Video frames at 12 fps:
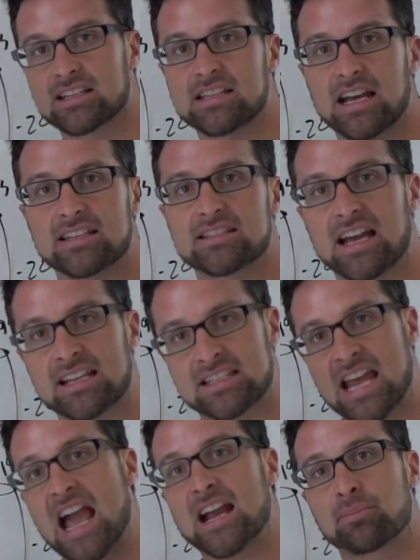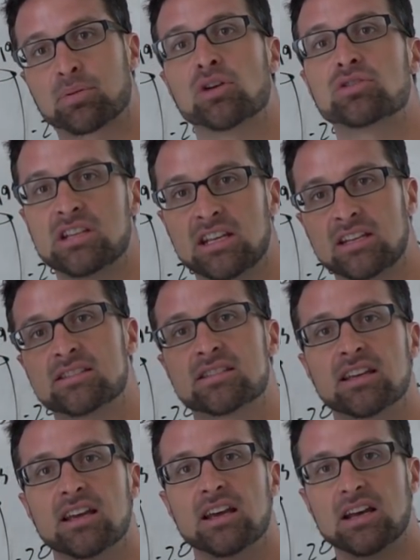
sites attack proteins,